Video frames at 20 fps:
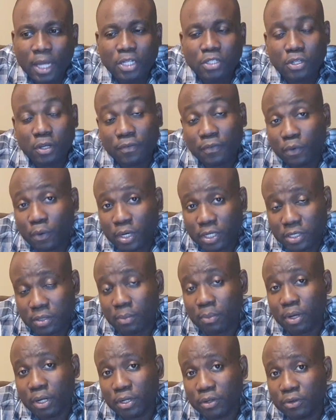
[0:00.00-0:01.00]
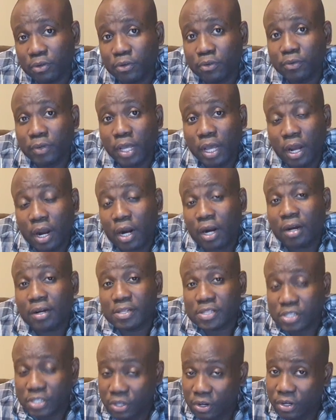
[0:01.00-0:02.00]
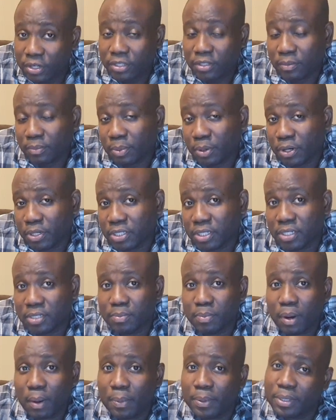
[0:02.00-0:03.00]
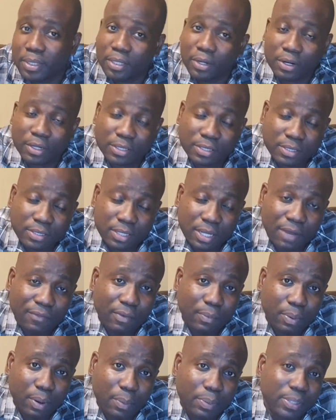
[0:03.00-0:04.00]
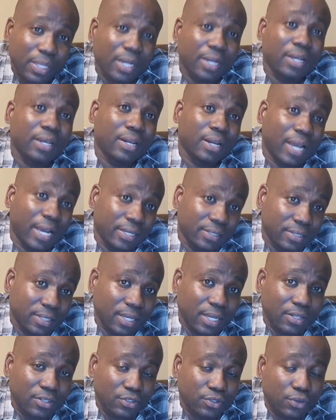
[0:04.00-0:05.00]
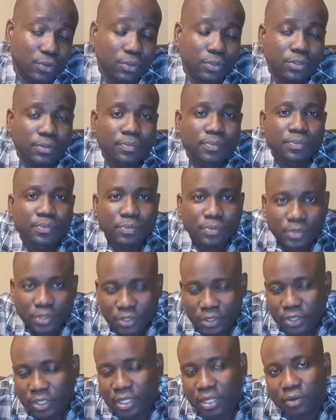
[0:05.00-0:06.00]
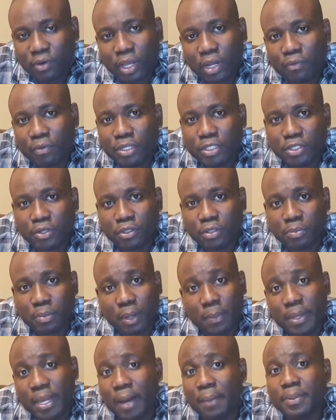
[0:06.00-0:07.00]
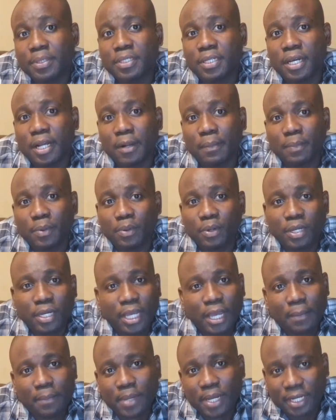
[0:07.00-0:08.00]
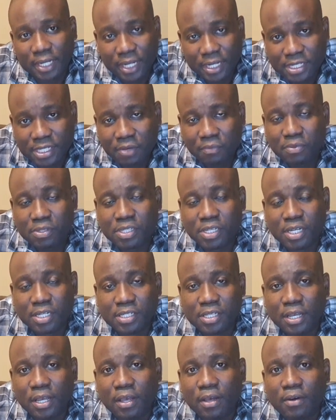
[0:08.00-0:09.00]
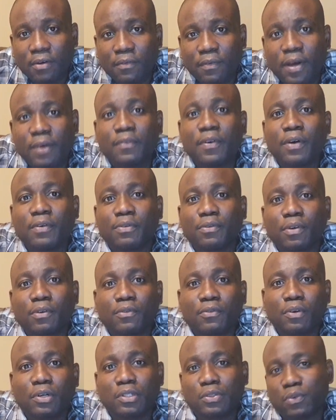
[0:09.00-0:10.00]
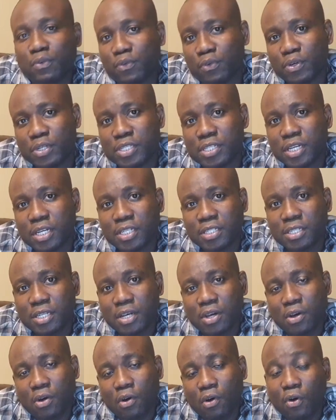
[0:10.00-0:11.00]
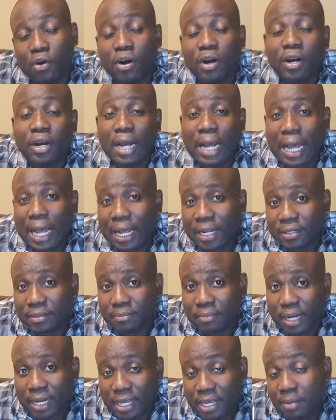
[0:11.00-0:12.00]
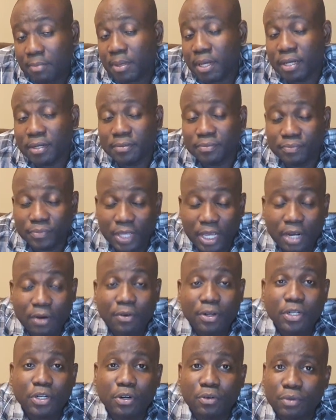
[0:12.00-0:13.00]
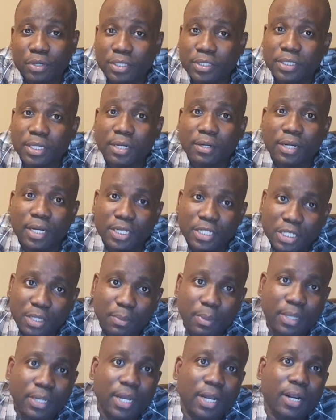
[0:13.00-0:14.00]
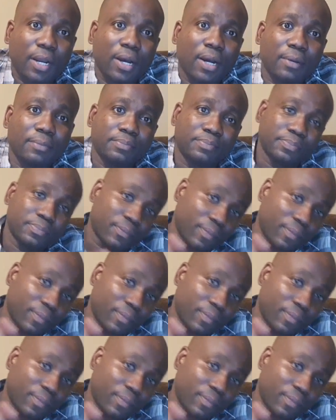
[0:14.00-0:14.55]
So if you are someone are considering to purchase property or have a property that they'd like to get sold, certainly you can reach out to me. I'll be happy to help. You can get me at 876-553-4246 or at my email, arielyourrealtor@gmail.com.